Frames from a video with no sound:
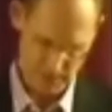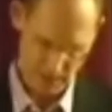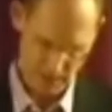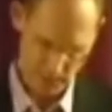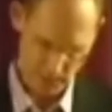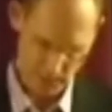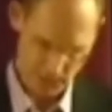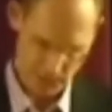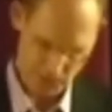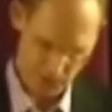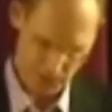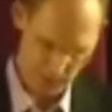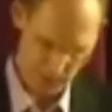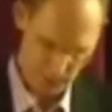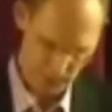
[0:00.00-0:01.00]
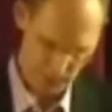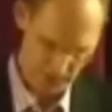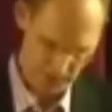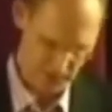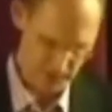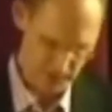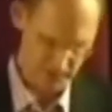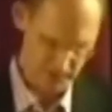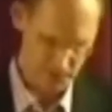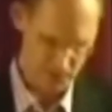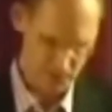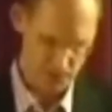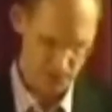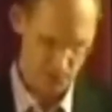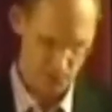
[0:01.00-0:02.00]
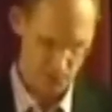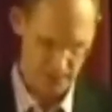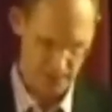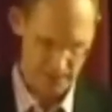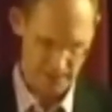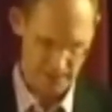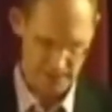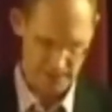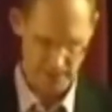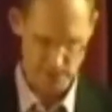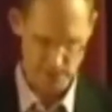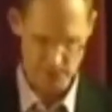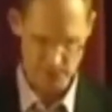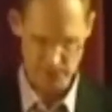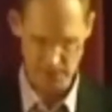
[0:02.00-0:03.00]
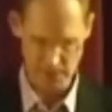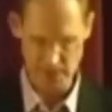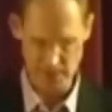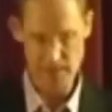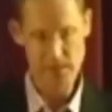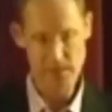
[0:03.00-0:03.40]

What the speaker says: I would describe the project in a general way, and then I would say,